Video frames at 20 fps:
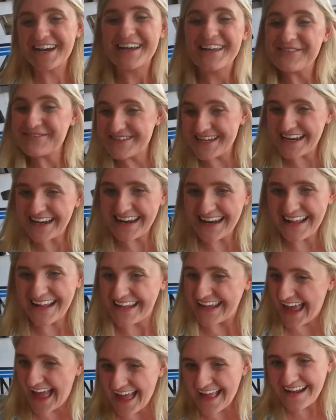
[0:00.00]
you did it
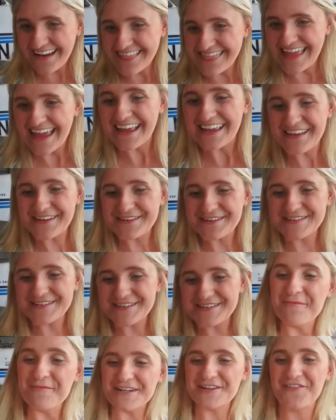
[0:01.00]
again. Thank you
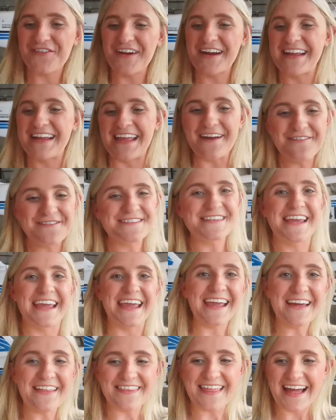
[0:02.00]
so much for
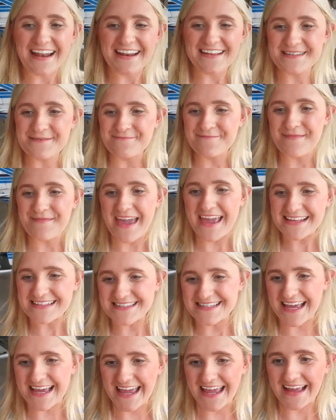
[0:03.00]
gifting. That is
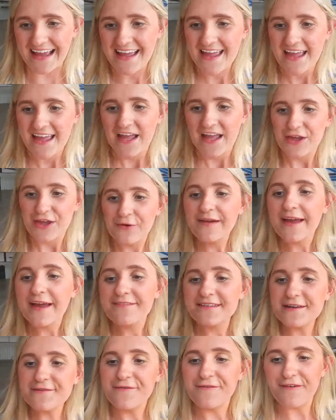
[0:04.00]
amazing. You
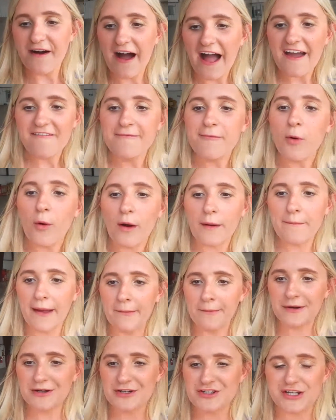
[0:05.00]
gifted 5 more
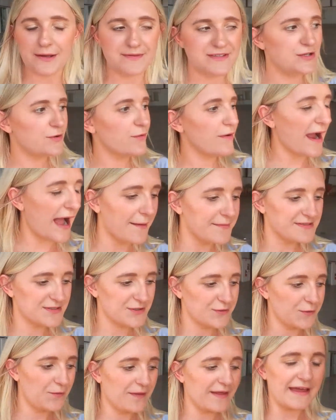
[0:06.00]
memberships. You are
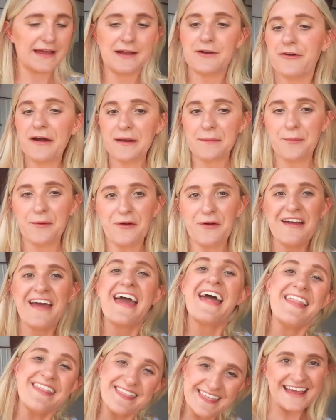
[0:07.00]
absolutely incredible.
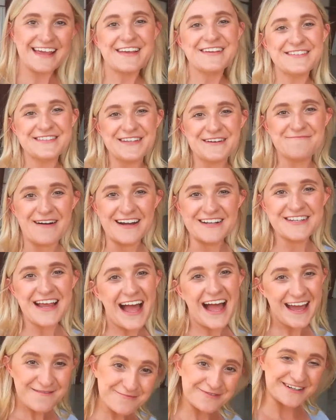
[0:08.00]
Thank you so much.
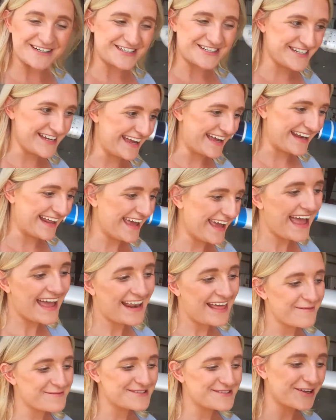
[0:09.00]
I appreciate it. And
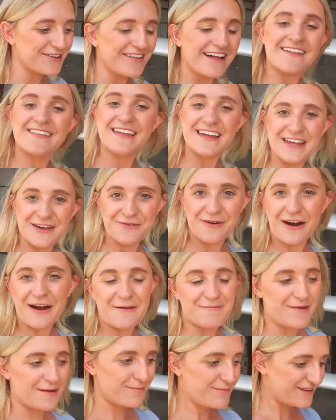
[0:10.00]
I'm so glad that you are
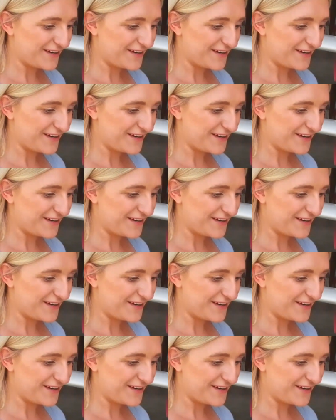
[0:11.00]
a member